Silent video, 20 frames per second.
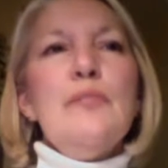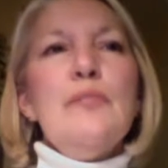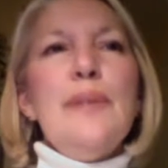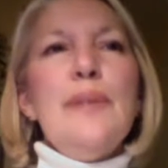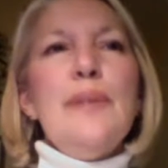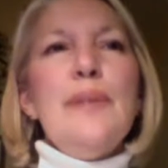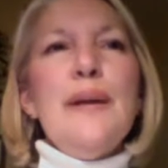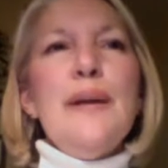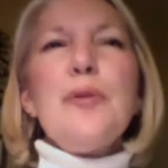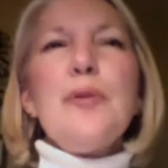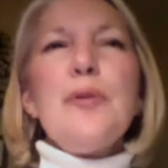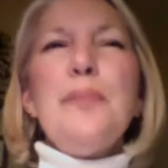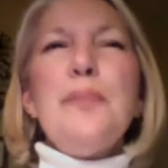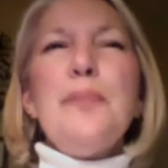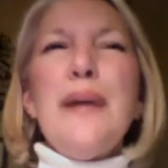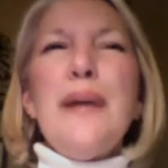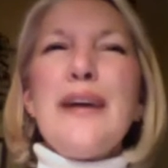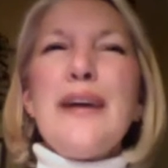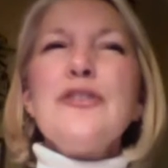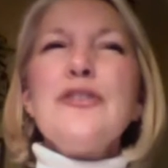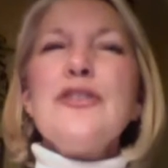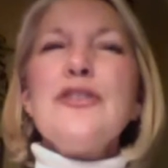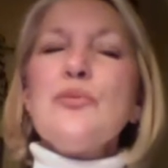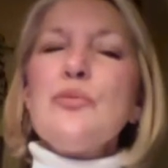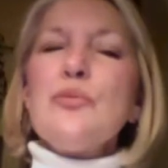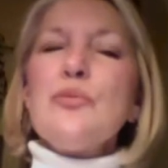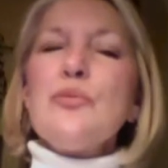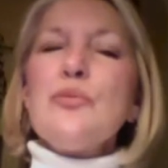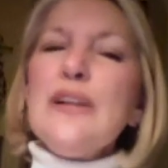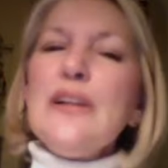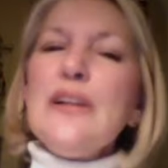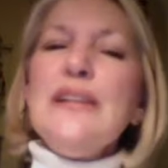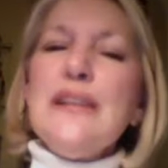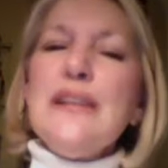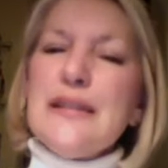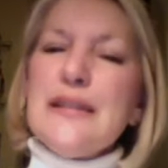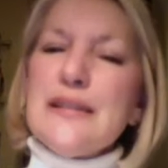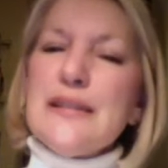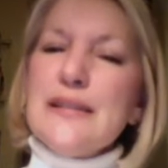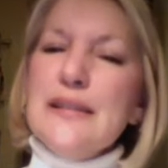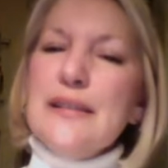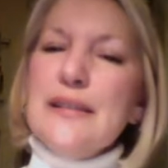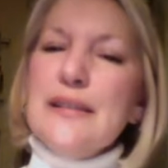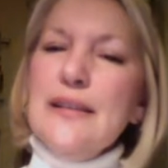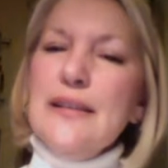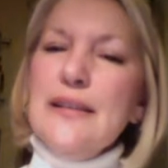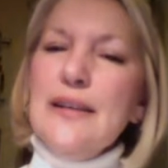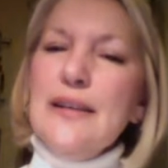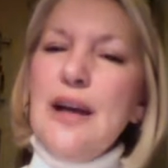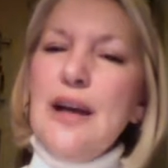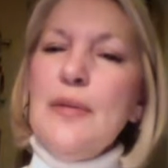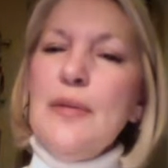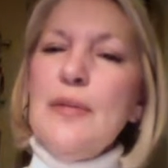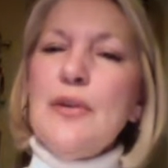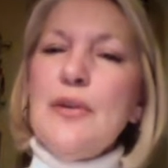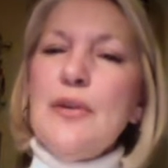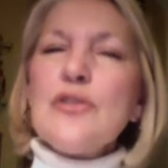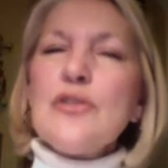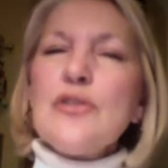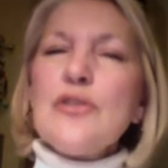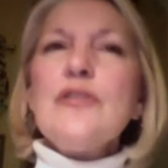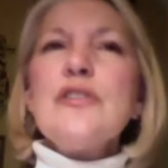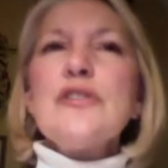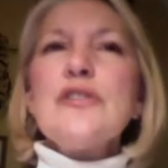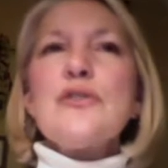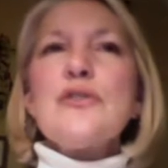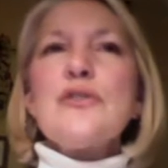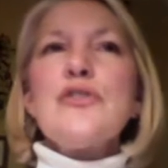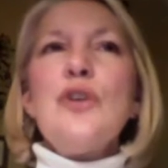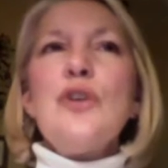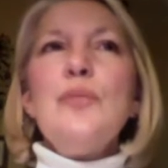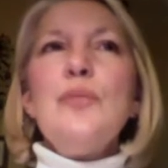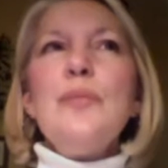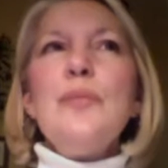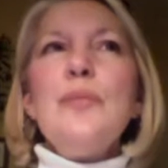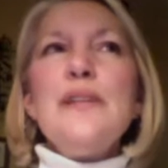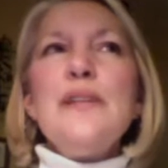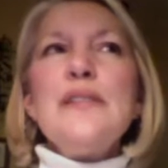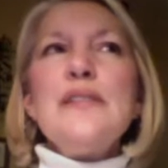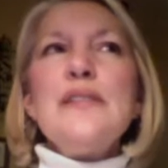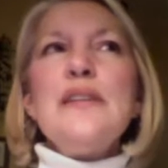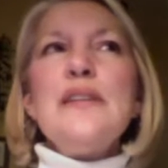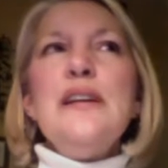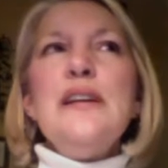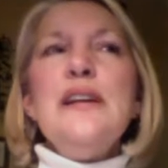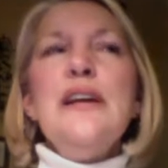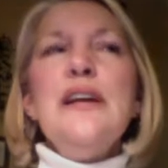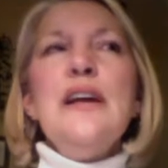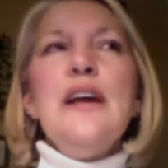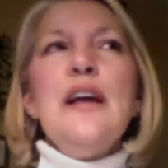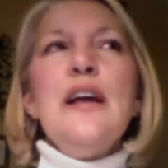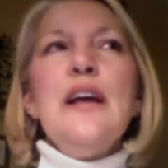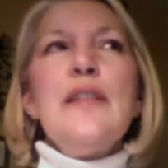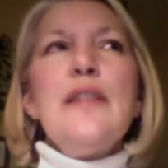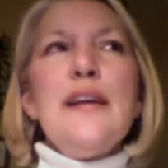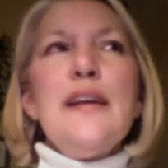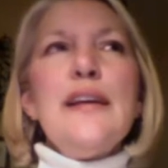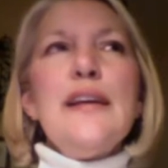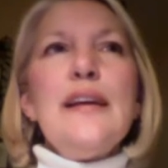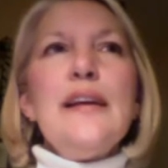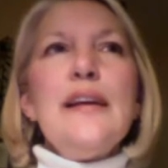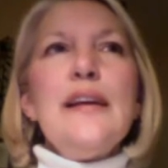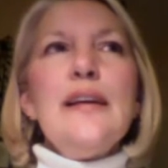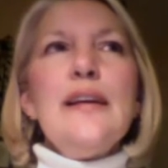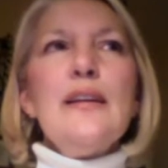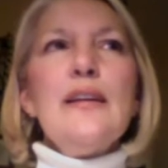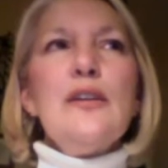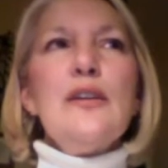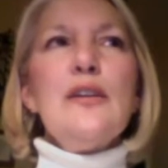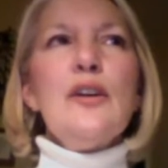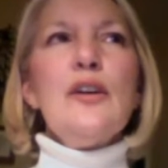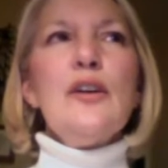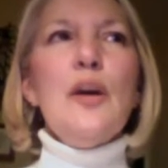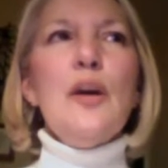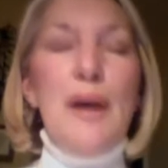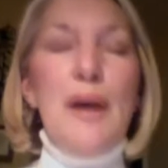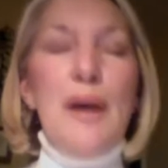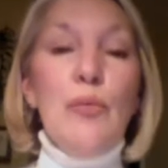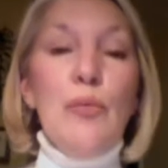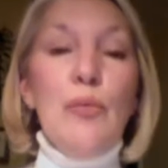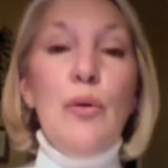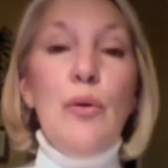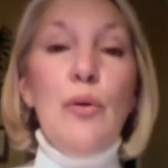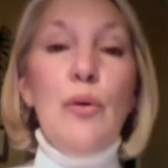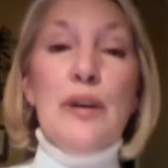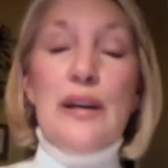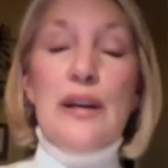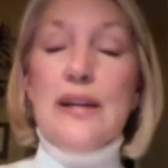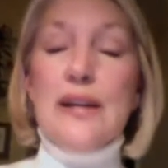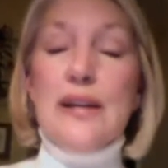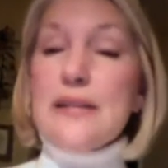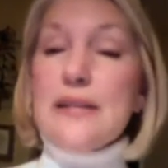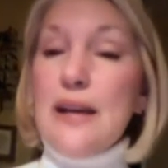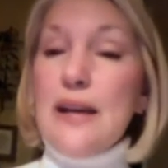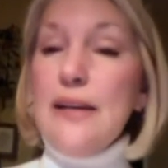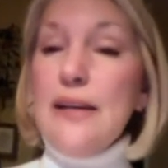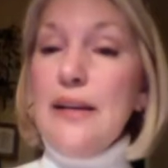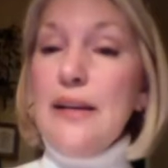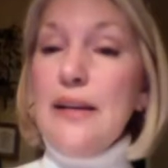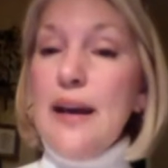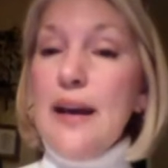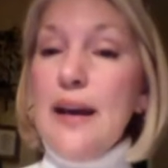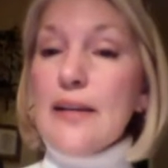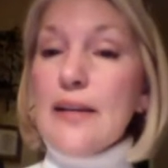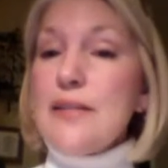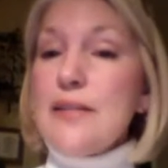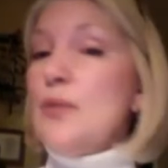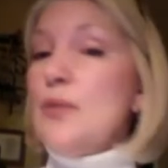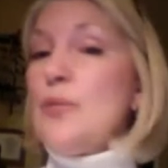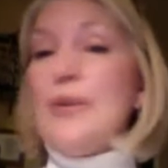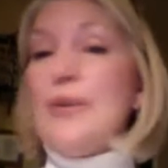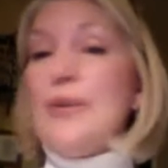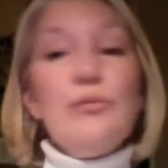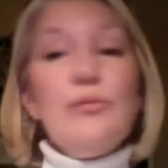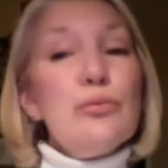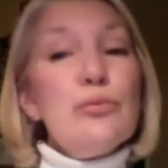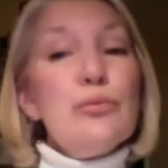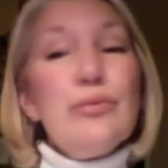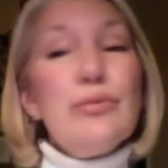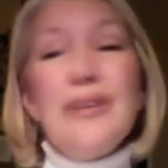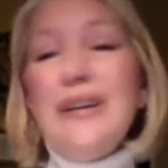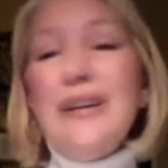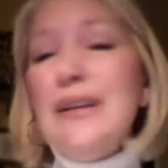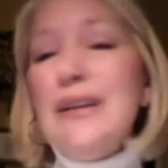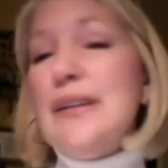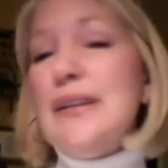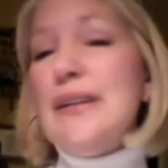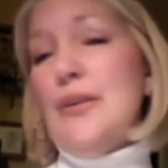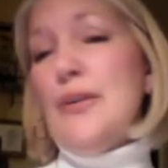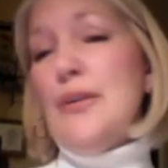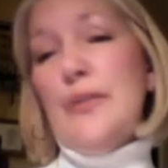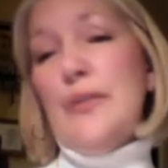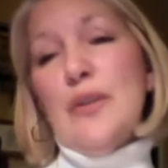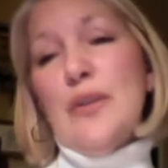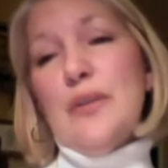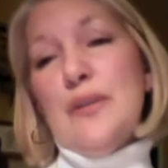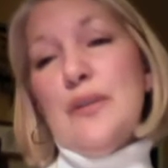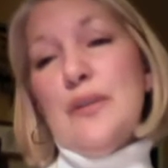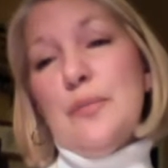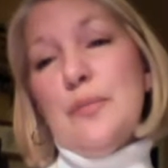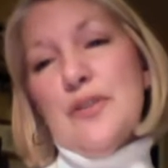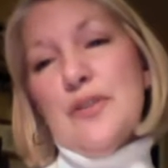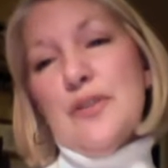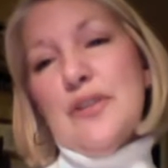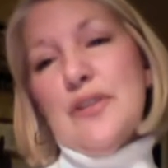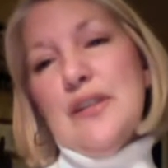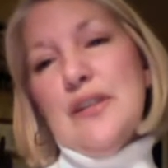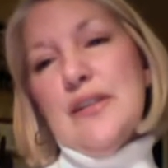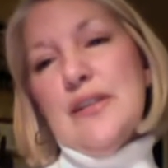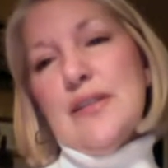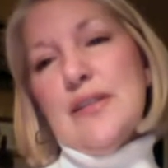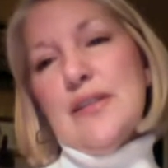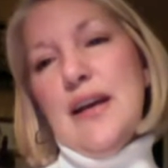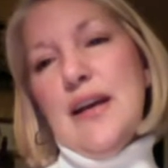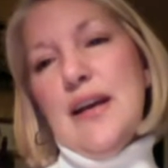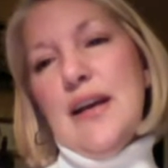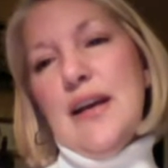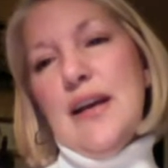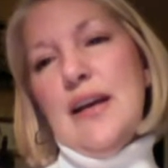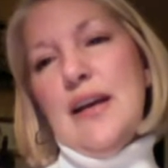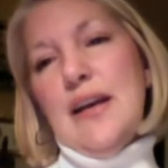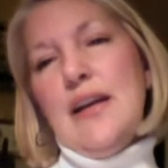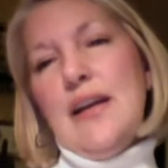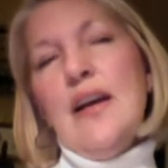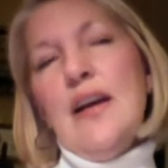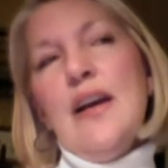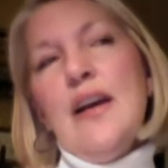be prepared to really listen. I mean, most of us are so busy thinking about what we're going to say next that we really don't hear what the person is saying.